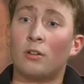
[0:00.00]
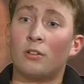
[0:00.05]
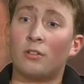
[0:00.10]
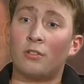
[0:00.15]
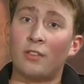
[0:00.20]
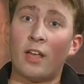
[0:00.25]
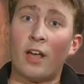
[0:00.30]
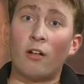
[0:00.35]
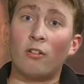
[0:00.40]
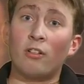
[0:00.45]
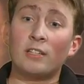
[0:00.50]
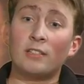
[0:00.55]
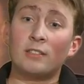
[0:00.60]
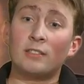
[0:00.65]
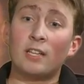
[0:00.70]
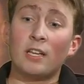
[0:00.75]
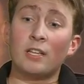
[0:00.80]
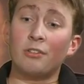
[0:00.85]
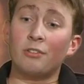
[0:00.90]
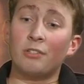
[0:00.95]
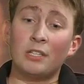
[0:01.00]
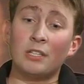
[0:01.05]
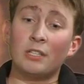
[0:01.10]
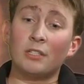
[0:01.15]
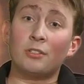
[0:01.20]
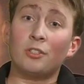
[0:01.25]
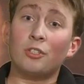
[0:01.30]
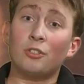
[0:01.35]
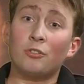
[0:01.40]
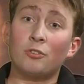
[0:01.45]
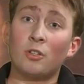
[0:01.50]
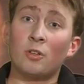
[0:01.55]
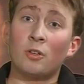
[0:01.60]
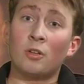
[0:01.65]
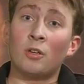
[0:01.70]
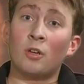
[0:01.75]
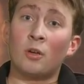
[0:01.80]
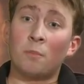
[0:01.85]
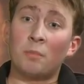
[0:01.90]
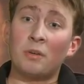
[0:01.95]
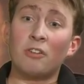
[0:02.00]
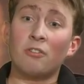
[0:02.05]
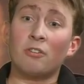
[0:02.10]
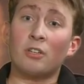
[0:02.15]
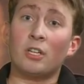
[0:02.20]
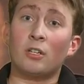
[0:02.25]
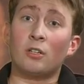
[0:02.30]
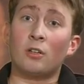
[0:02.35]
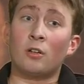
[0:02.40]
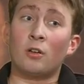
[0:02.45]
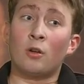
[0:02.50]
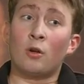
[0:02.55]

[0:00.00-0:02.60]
Now, let's say you needed to use a period.